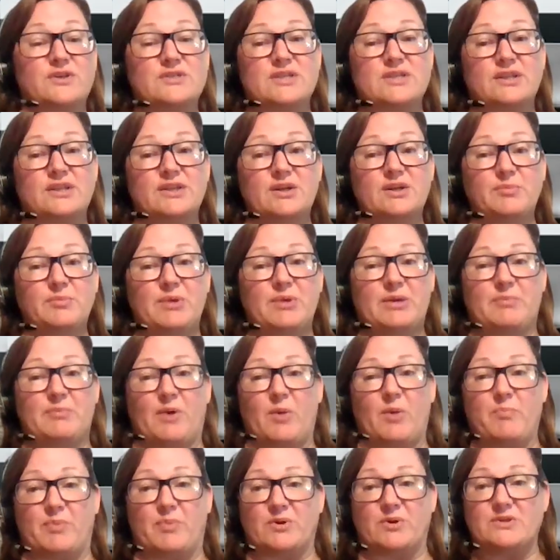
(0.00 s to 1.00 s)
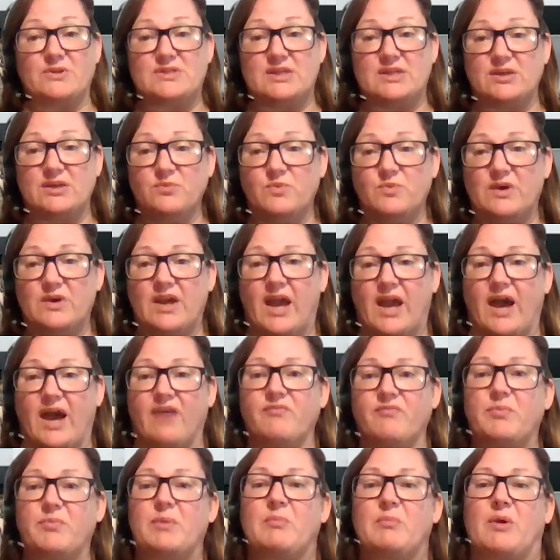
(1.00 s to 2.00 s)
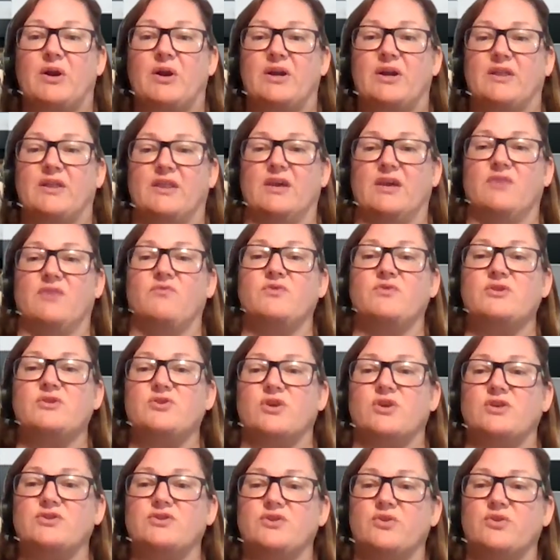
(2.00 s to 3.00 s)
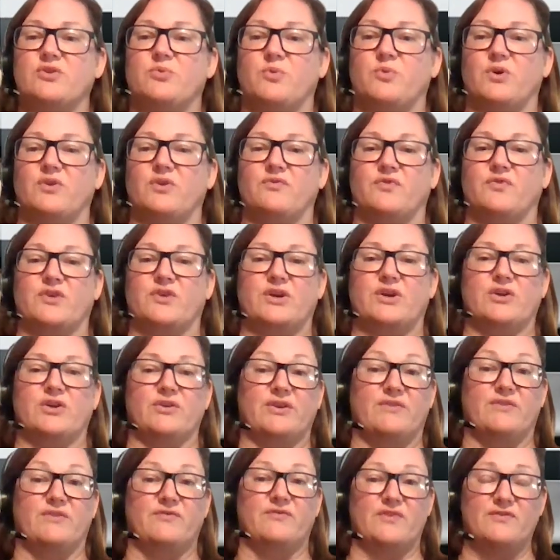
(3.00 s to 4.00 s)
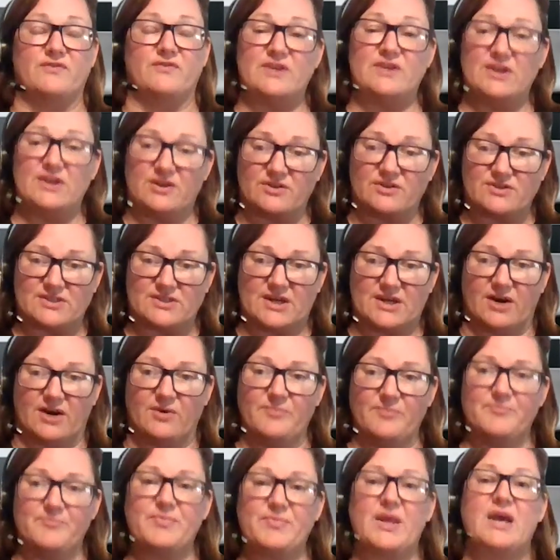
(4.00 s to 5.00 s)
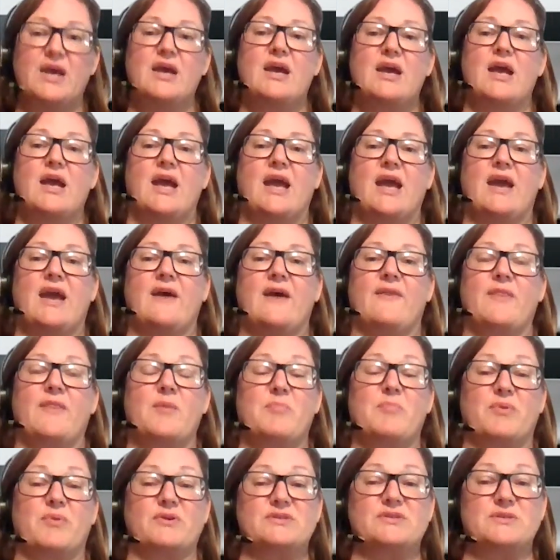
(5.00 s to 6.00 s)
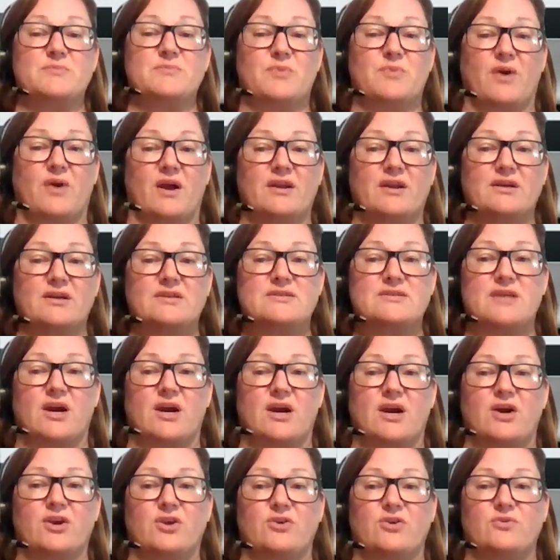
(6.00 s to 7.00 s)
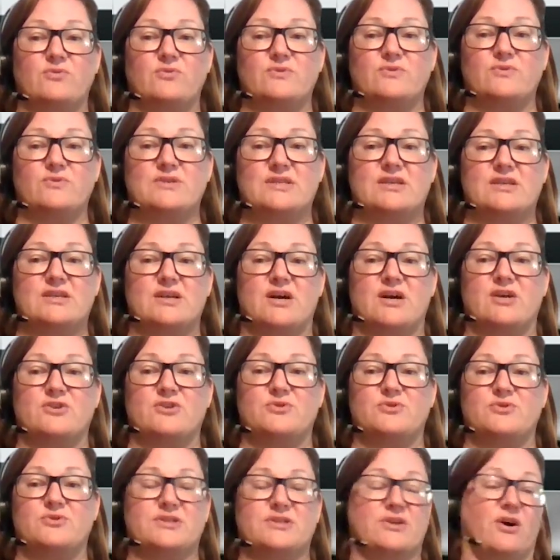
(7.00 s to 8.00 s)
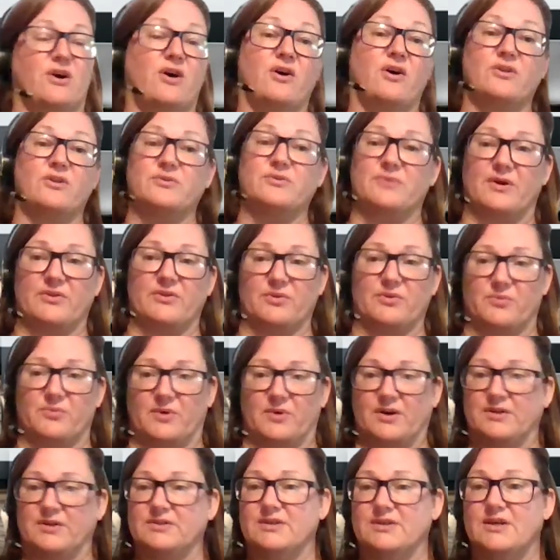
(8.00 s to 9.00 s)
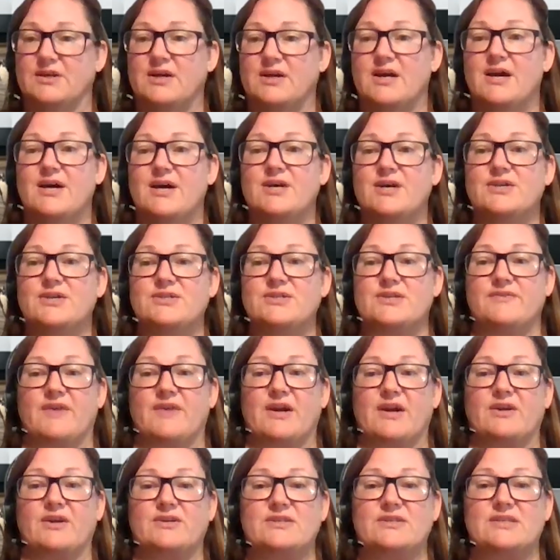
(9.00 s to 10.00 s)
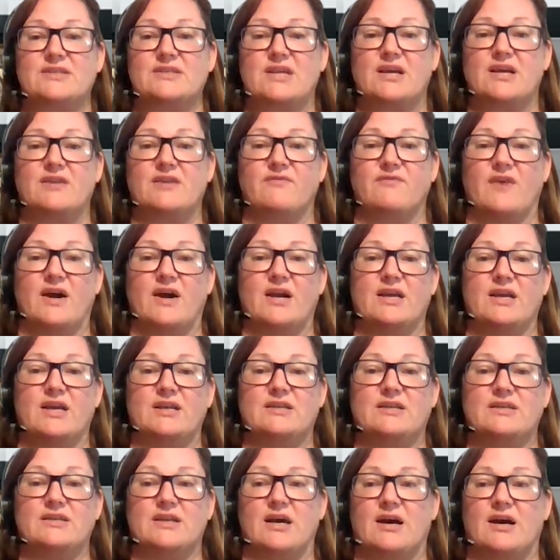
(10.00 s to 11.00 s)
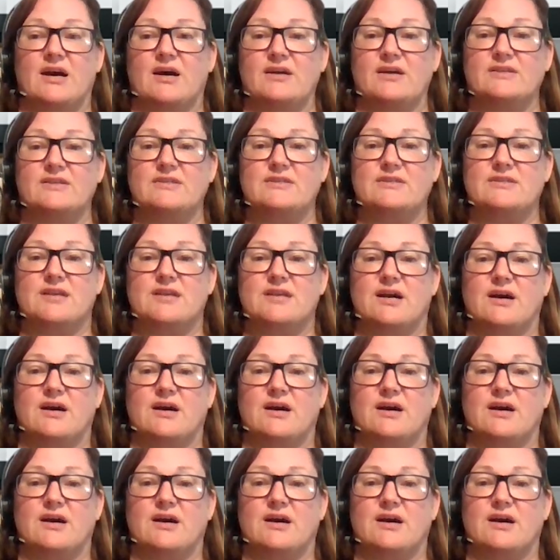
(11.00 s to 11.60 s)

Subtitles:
a little bit about Berntsen. We have been marking the infrastructure of the world for nearly 50 years now, and the Berntsen products are used in countries all around the world. Surveyors can find us